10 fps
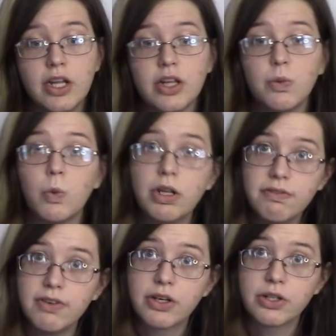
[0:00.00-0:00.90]
The one
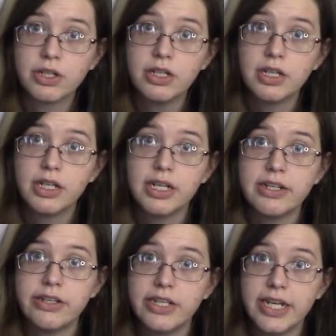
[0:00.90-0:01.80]
function is
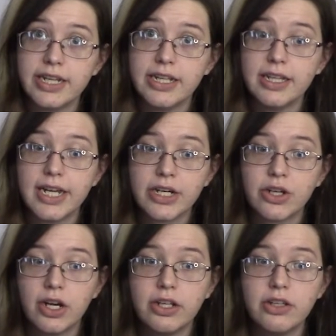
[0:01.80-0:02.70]
to take the
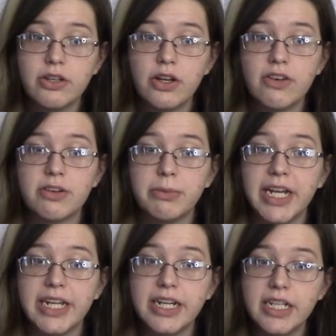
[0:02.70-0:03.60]
electrons from
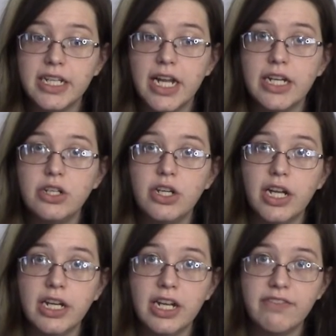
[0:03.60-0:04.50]
NADH
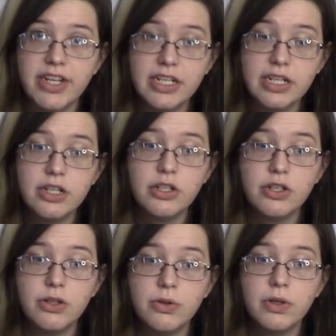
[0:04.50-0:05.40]
and
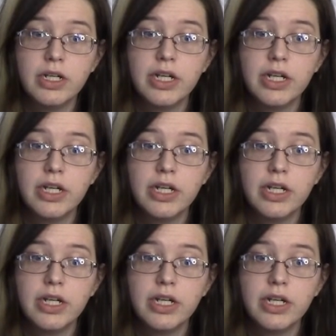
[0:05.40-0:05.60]
FADH2